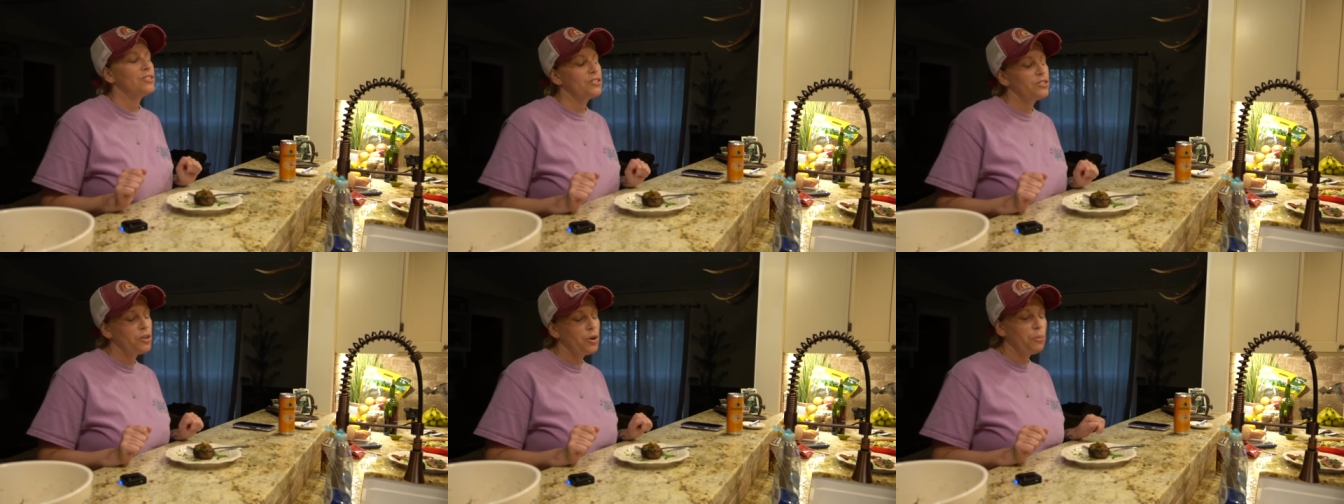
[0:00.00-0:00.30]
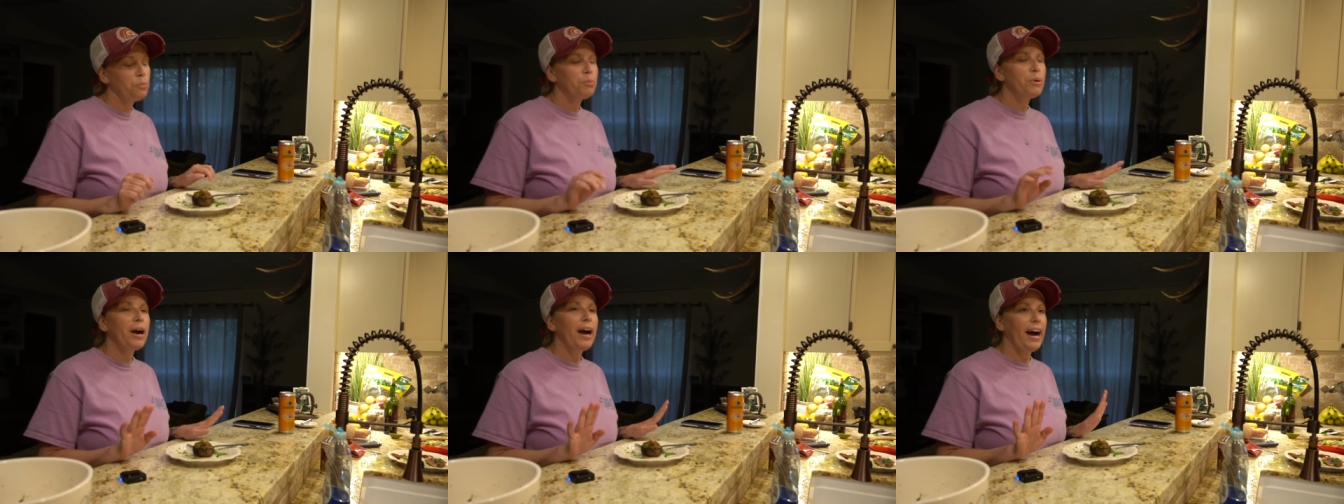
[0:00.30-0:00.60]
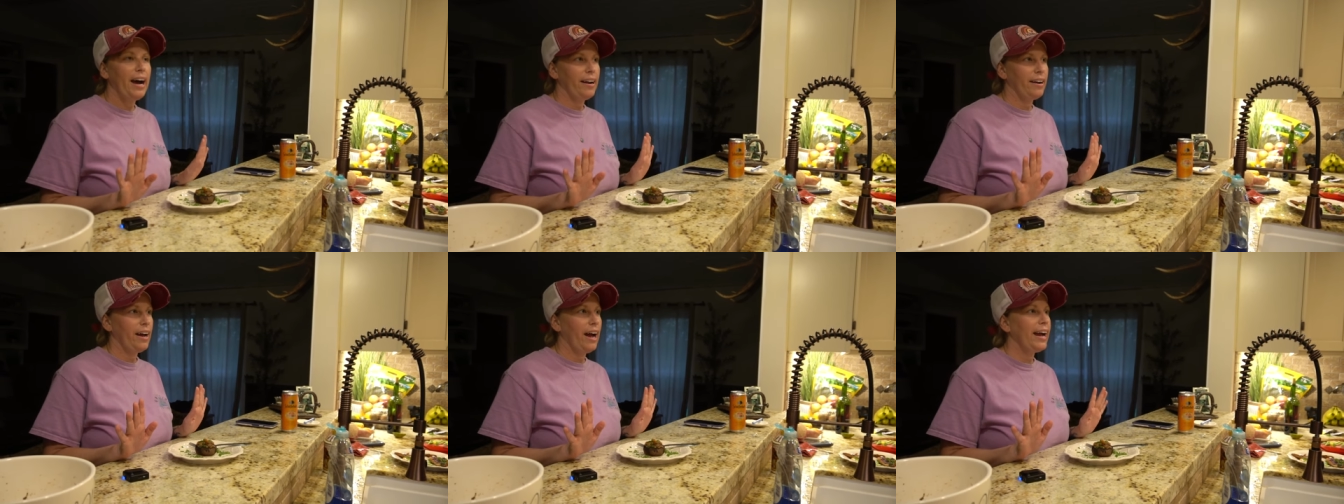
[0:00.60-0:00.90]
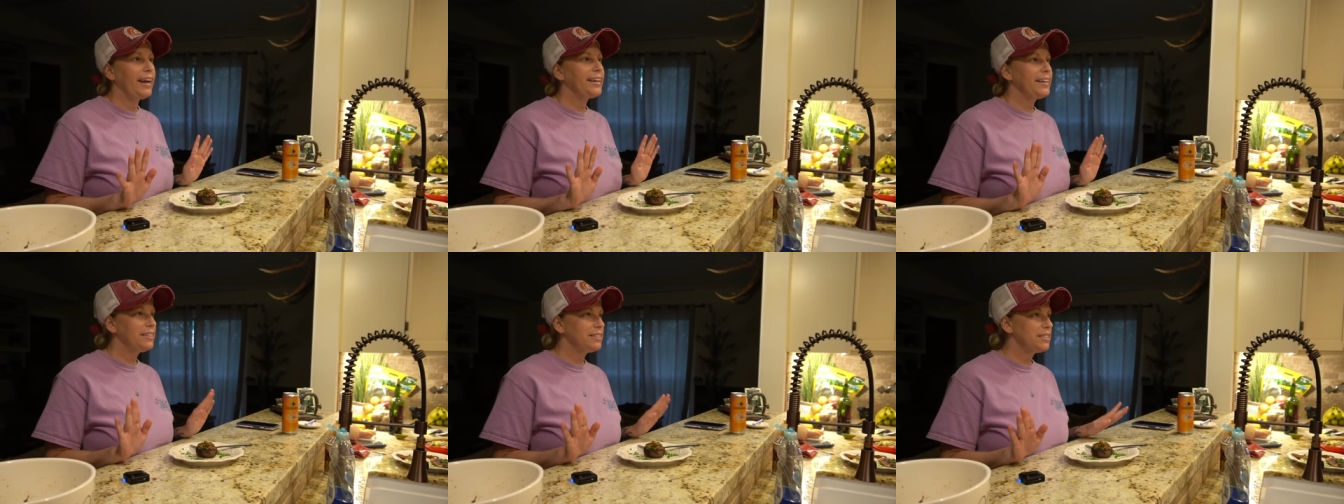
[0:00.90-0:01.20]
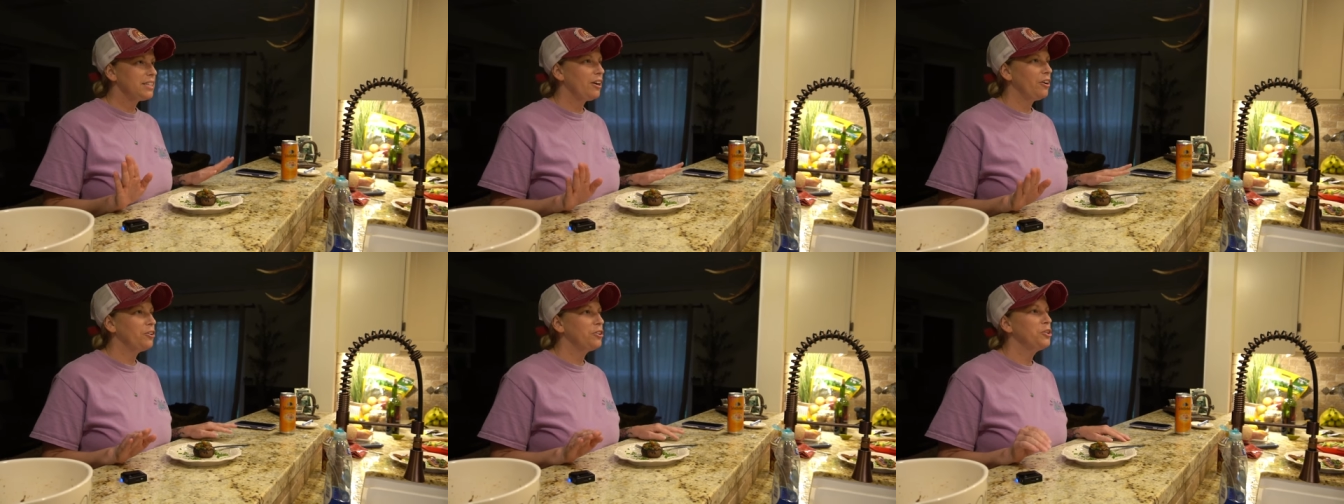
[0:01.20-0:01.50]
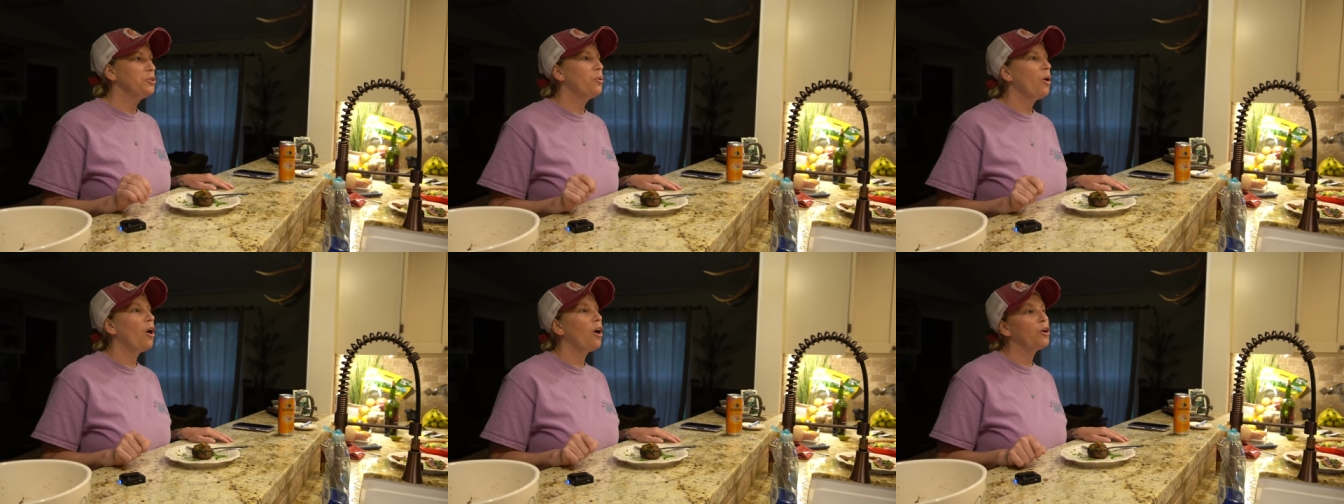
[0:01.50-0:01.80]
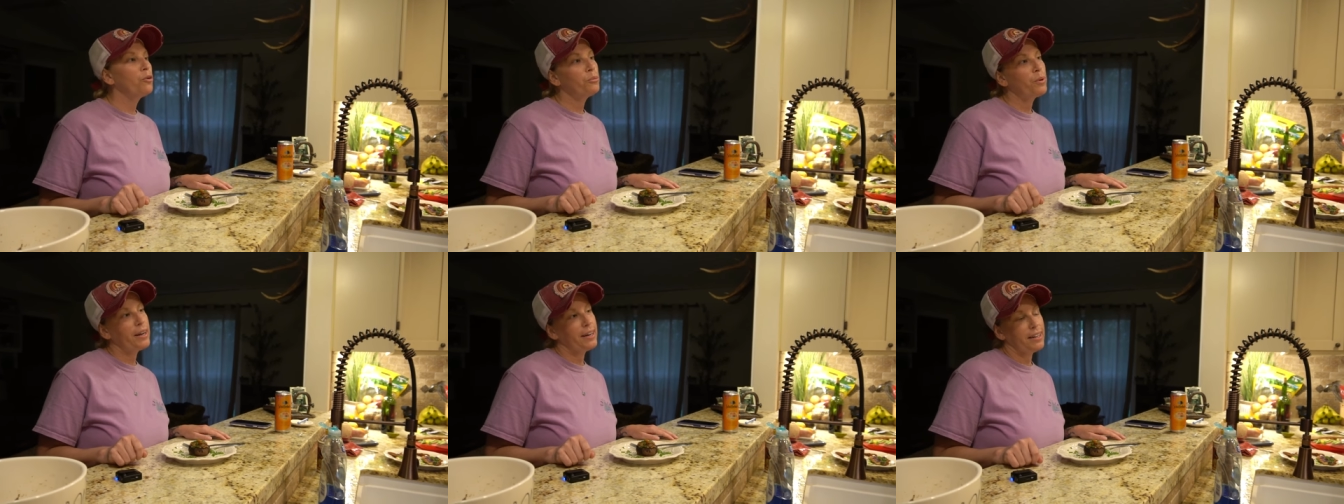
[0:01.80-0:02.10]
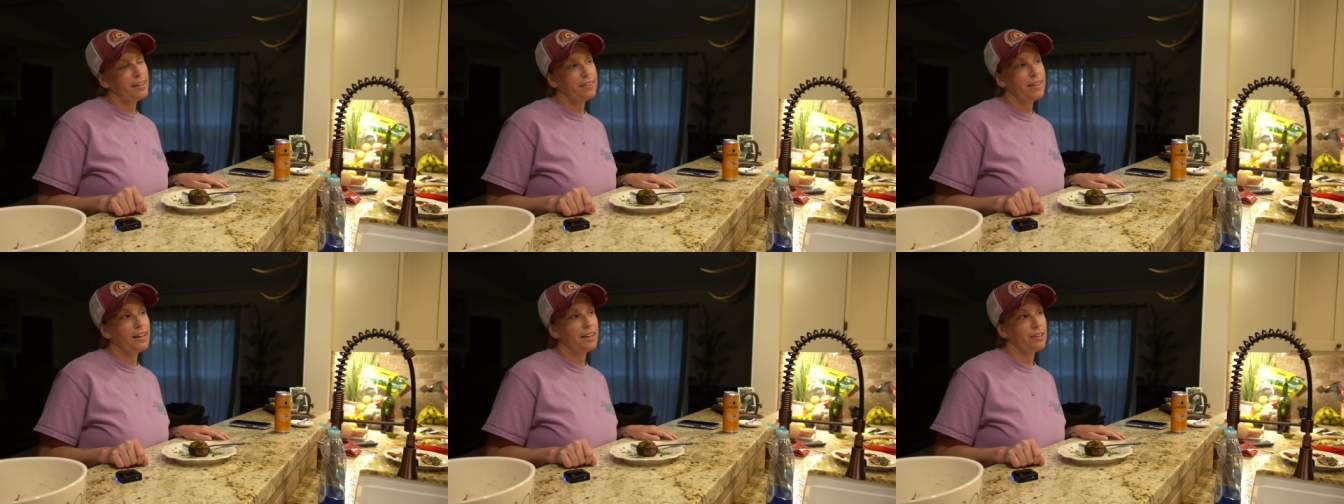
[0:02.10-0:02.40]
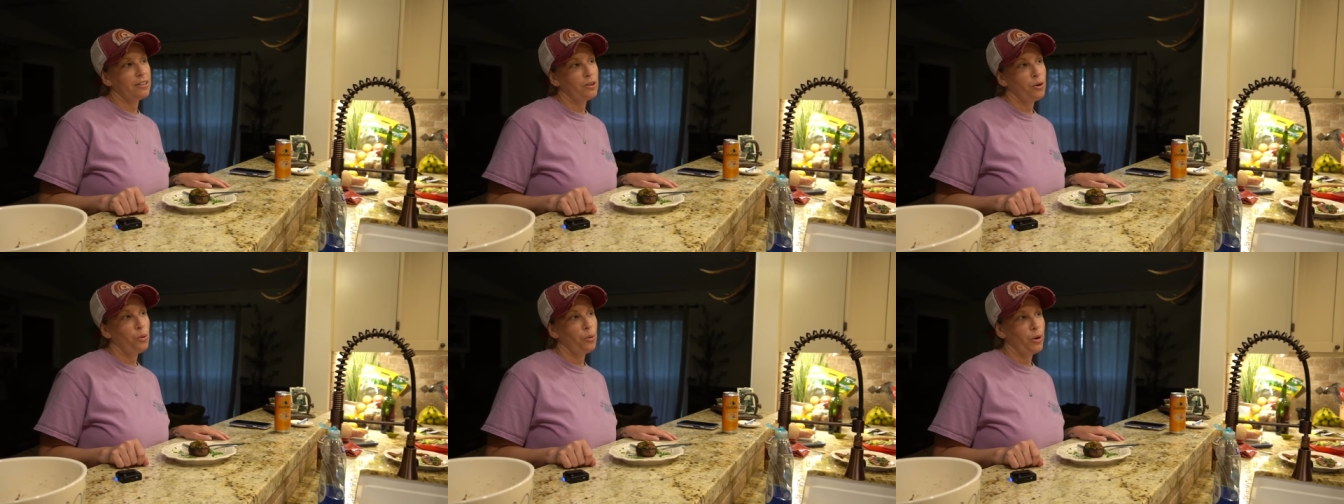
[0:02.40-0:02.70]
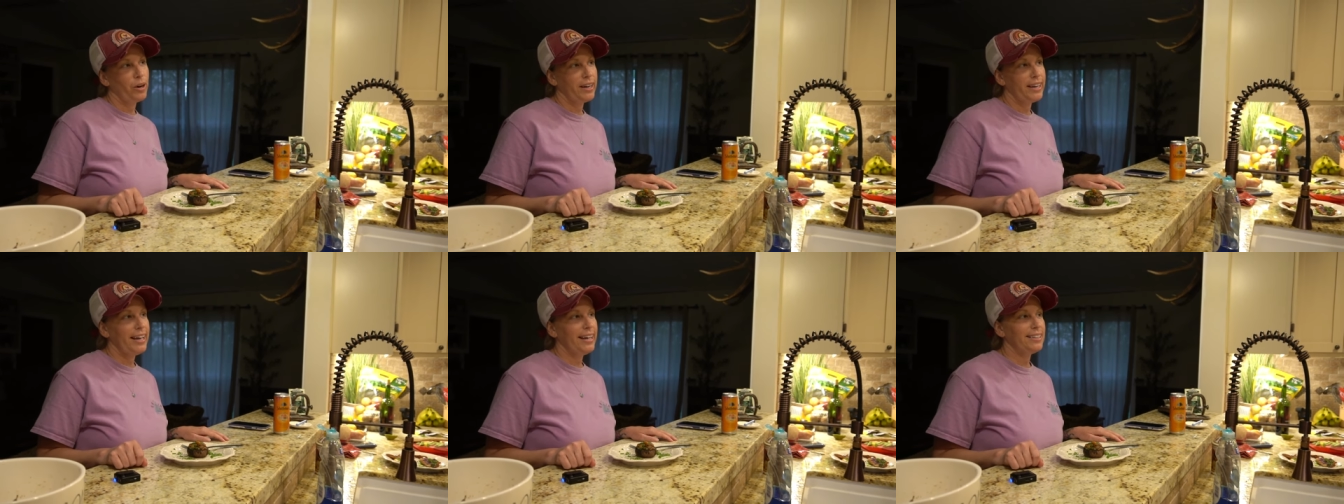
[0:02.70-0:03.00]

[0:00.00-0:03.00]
So Brad, I can tell you already that Corey